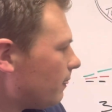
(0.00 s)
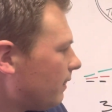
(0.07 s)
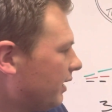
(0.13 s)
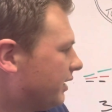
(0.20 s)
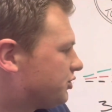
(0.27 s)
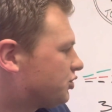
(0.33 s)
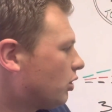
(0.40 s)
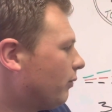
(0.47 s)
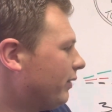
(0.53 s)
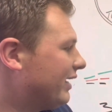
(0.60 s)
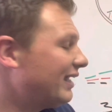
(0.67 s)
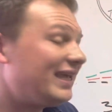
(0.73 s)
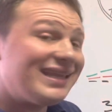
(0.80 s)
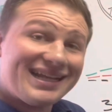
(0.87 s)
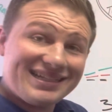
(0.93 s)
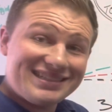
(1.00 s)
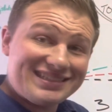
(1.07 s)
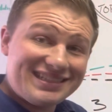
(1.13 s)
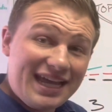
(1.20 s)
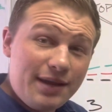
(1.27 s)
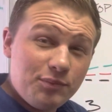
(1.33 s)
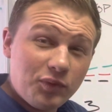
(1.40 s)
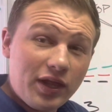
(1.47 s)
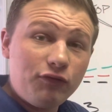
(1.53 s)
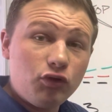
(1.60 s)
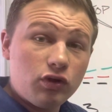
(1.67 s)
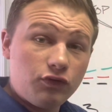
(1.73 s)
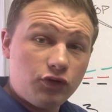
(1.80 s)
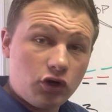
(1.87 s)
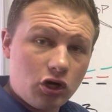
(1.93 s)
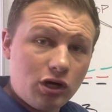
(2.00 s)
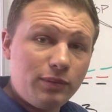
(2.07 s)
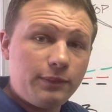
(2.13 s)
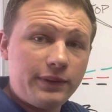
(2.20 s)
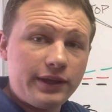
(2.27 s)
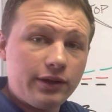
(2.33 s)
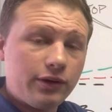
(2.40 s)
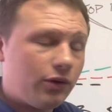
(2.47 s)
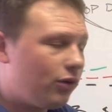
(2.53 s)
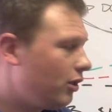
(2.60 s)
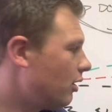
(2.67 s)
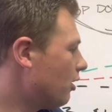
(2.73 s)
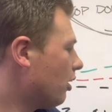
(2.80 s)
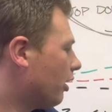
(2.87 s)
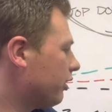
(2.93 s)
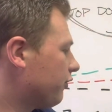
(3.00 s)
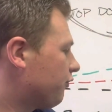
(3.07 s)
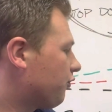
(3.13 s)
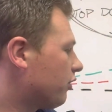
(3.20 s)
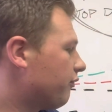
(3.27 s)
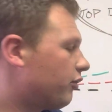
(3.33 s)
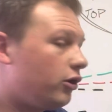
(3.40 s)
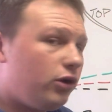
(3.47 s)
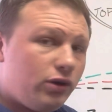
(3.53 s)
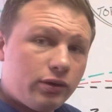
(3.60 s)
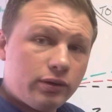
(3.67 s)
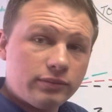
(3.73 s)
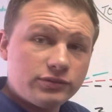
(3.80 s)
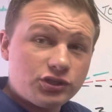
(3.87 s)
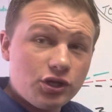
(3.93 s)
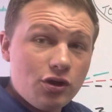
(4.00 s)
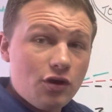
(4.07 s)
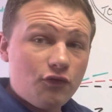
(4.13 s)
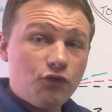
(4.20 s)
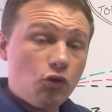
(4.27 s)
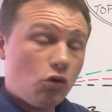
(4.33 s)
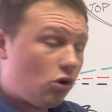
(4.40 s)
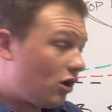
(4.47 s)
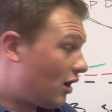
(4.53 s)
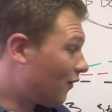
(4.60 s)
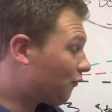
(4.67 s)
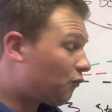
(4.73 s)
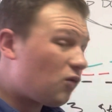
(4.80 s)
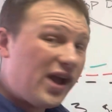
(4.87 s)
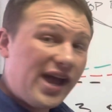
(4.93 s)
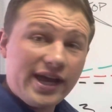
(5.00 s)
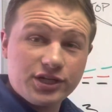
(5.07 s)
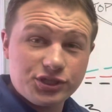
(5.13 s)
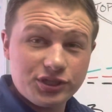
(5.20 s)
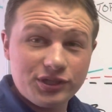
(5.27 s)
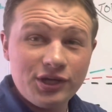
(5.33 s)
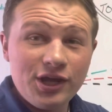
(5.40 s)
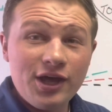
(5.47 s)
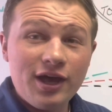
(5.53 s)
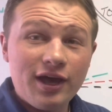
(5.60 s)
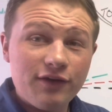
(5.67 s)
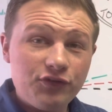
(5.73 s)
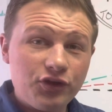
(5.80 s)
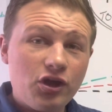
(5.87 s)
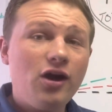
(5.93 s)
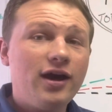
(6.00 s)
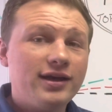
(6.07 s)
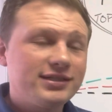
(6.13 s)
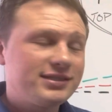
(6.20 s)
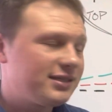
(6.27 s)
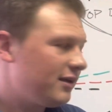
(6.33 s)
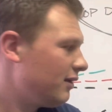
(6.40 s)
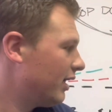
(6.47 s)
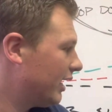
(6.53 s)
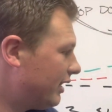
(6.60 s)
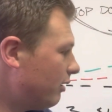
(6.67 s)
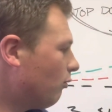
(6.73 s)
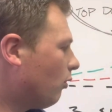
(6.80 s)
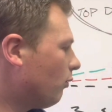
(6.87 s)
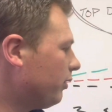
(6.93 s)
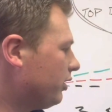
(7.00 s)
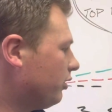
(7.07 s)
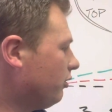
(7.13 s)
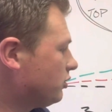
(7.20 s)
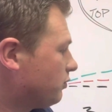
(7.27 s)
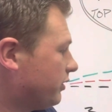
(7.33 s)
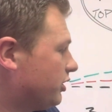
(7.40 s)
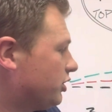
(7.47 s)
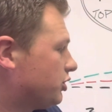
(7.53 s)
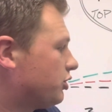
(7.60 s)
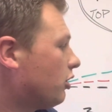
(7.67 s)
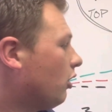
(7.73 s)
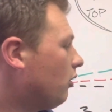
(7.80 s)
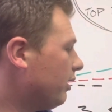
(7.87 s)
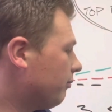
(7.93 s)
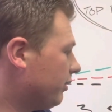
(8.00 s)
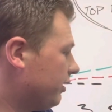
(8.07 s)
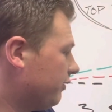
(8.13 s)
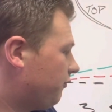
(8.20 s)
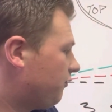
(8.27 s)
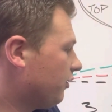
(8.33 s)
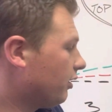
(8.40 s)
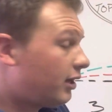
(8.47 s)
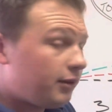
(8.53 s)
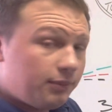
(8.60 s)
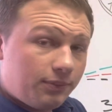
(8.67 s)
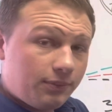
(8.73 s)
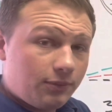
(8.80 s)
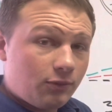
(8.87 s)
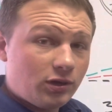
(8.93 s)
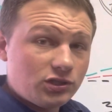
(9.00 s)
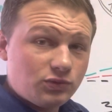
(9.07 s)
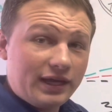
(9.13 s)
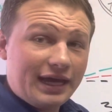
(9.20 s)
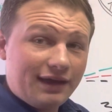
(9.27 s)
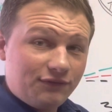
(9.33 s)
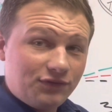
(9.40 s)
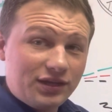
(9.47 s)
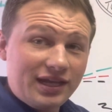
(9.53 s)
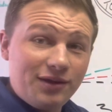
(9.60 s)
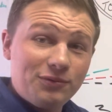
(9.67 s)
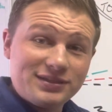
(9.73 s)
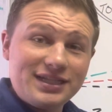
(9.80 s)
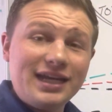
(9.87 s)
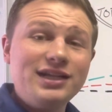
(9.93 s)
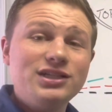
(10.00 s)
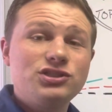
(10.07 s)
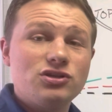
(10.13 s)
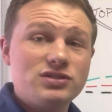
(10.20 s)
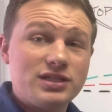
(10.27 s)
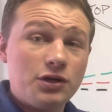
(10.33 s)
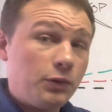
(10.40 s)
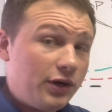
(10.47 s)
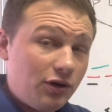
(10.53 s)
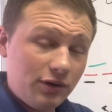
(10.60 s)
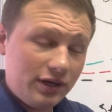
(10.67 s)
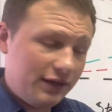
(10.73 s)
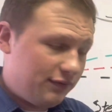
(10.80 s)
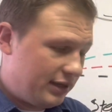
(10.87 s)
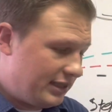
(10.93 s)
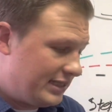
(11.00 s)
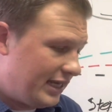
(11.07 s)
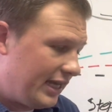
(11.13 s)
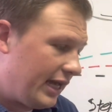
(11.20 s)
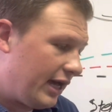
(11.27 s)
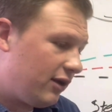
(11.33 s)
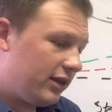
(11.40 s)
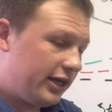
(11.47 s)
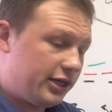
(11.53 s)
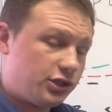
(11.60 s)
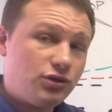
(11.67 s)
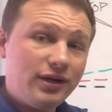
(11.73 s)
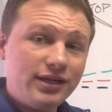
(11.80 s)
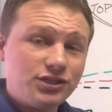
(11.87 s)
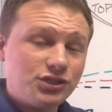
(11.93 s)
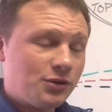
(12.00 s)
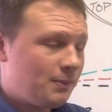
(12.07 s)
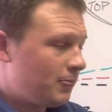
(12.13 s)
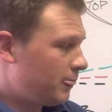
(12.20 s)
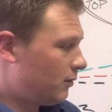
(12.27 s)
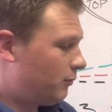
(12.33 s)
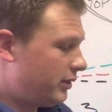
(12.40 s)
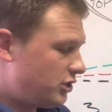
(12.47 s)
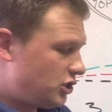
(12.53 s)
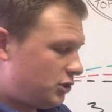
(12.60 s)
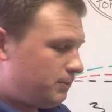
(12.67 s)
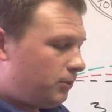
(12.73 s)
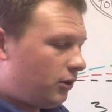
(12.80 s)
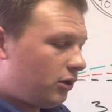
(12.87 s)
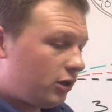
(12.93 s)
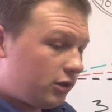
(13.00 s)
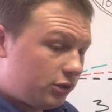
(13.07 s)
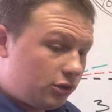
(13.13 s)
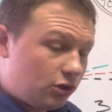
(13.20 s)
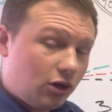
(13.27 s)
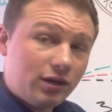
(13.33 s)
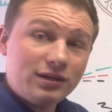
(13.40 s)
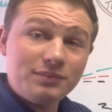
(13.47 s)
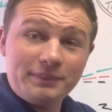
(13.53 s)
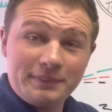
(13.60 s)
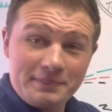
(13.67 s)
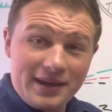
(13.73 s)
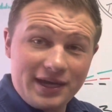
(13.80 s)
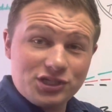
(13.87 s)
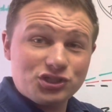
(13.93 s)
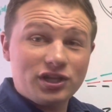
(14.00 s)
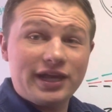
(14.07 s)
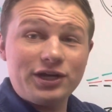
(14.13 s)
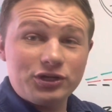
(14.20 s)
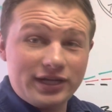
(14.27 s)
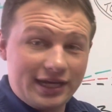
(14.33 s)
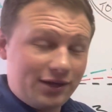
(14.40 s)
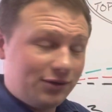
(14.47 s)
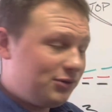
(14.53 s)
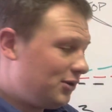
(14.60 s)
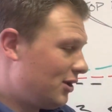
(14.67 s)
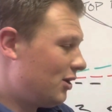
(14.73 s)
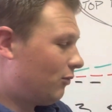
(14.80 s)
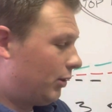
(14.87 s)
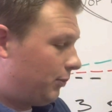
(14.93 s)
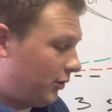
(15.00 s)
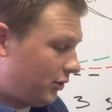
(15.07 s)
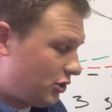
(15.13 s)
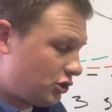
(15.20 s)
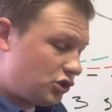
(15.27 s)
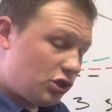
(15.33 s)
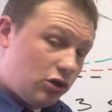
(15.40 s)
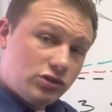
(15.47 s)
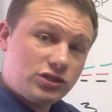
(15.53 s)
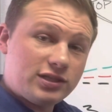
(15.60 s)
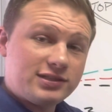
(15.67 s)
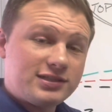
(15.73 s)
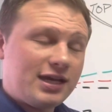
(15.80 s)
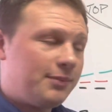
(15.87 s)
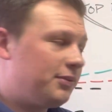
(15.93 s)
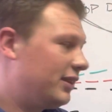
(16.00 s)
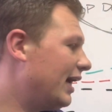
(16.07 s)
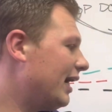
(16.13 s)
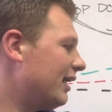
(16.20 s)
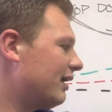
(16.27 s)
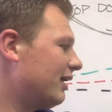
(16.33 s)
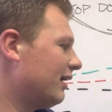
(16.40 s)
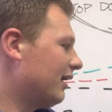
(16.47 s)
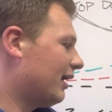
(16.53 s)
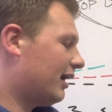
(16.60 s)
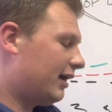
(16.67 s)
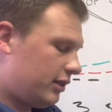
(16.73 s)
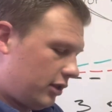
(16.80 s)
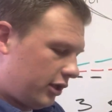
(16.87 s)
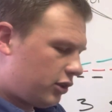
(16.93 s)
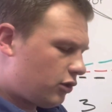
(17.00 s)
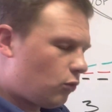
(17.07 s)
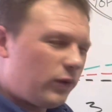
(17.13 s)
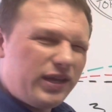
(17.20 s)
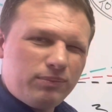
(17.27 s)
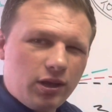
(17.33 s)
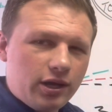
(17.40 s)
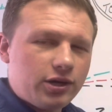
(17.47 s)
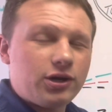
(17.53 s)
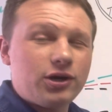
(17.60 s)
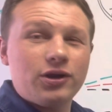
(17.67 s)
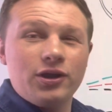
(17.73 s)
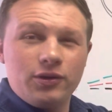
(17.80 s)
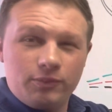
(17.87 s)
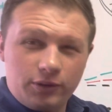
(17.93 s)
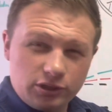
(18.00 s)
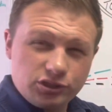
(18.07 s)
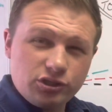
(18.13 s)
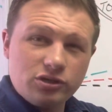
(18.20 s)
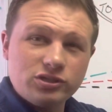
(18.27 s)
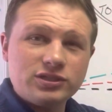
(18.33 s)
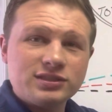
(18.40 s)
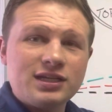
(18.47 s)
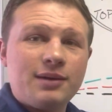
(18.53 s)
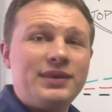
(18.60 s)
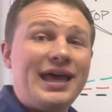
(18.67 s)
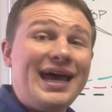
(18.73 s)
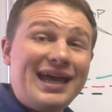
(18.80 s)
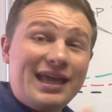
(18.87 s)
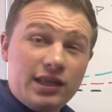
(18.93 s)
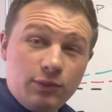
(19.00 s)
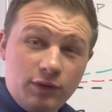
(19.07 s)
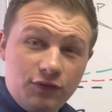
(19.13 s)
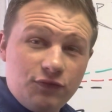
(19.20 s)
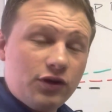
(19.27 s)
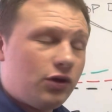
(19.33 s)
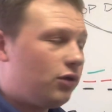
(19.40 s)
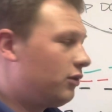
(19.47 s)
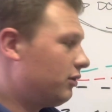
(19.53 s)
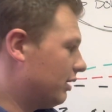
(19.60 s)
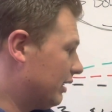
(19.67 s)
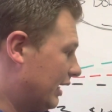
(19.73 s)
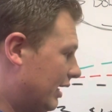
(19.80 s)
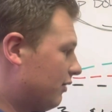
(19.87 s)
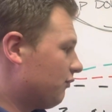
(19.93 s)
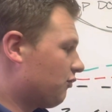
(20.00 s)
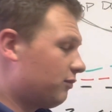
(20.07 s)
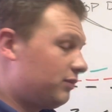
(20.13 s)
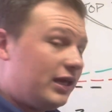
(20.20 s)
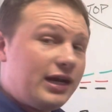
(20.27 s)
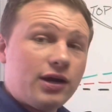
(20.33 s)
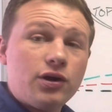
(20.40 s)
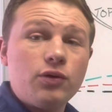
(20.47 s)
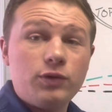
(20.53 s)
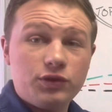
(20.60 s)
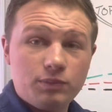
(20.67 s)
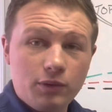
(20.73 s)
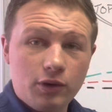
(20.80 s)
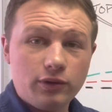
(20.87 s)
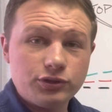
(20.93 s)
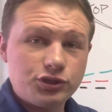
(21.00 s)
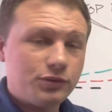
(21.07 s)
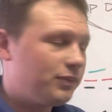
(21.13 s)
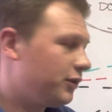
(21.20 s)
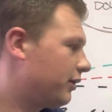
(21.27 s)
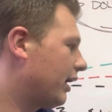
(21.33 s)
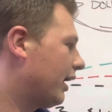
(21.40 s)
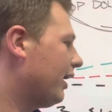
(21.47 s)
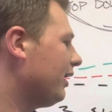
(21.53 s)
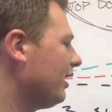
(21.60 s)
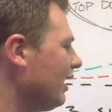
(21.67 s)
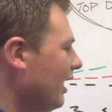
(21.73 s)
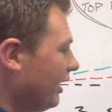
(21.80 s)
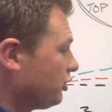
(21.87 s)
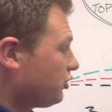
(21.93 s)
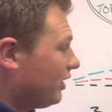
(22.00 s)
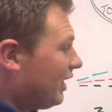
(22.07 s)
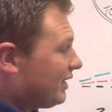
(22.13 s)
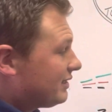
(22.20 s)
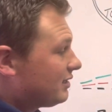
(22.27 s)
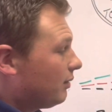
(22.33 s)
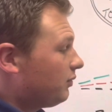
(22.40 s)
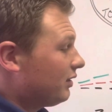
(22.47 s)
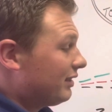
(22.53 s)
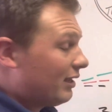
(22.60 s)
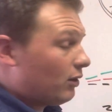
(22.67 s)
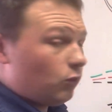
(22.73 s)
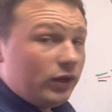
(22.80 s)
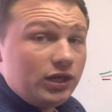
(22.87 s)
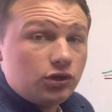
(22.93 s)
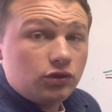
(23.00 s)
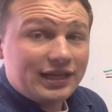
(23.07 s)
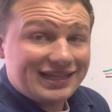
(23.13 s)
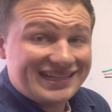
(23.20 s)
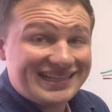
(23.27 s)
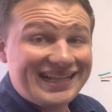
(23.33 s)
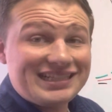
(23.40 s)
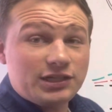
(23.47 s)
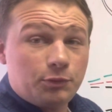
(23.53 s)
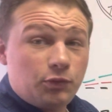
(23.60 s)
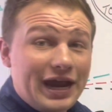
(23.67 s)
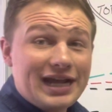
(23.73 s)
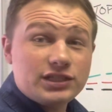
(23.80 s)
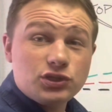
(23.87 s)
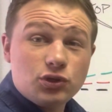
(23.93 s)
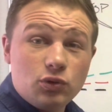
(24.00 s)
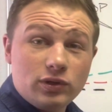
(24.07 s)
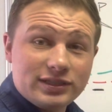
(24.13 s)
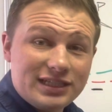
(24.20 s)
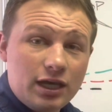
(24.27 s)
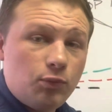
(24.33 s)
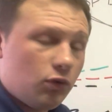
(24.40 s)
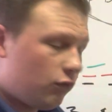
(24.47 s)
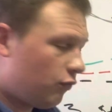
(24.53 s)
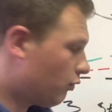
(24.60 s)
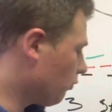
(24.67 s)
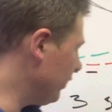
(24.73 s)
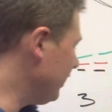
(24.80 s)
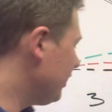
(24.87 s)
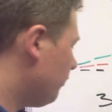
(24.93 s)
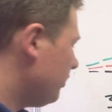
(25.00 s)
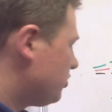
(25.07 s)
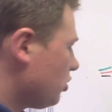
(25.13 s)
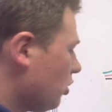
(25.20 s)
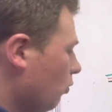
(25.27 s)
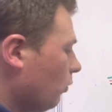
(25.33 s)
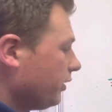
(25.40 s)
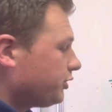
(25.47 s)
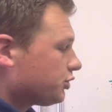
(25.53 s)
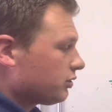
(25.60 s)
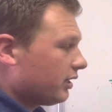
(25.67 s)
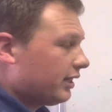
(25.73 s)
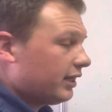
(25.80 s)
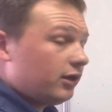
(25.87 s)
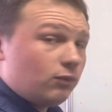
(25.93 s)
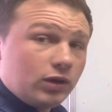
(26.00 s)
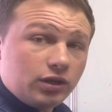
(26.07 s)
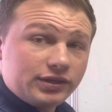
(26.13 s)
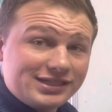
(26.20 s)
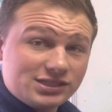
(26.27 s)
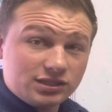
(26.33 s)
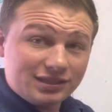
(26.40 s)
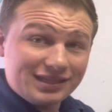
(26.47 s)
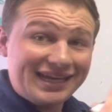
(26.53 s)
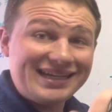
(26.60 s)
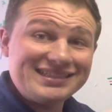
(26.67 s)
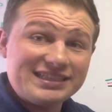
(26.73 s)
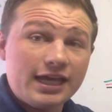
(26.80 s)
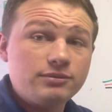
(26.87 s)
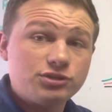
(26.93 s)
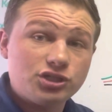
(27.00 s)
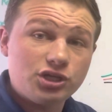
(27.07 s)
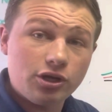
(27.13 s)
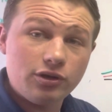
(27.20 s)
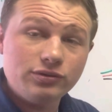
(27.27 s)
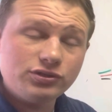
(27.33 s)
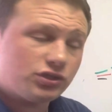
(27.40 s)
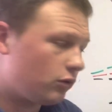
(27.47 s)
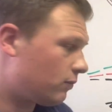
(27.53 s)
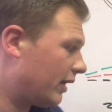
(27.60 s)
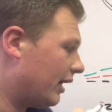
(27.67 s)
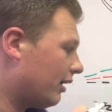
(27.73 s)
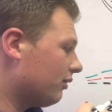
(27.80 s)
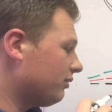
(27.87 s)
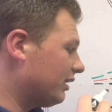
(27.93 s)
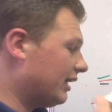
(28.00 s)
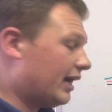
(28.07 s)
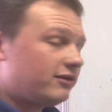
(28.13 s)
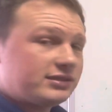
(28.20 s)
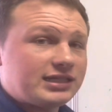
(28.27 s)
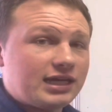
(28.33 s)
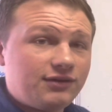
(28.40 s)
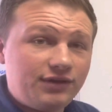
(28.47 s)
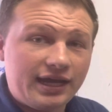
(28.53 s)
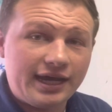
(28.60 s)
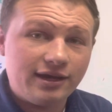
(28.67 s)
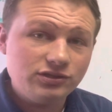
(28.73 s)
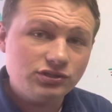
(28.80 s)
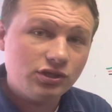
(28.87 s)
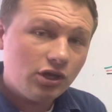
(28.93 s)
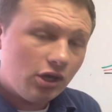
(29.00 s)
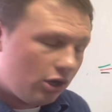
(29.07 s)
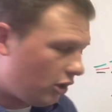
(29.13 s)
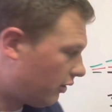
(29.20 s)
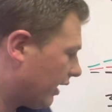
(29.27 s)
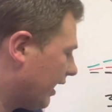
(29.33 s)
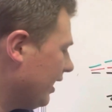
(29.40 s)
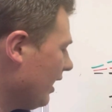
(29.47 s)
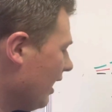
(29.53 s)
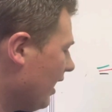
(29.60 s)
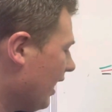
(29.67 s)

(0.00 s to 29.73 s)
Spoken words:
And so we can get that same level of curb appeal on the front of our homes for a fraction of the cost. And then what we do is we just go and we fill up, once we have the retaining stones there, we don't even dig out like a trench. We just put our garden mesh liner down. We put the stones on top of that, like the weed blocker, put our stones on top of that, and then we fill in from there with mulch, okay? And so that's something that we do. That's a practical example of what we did. We saw what's trending, well, these landscape stones around the outside of a house, okay?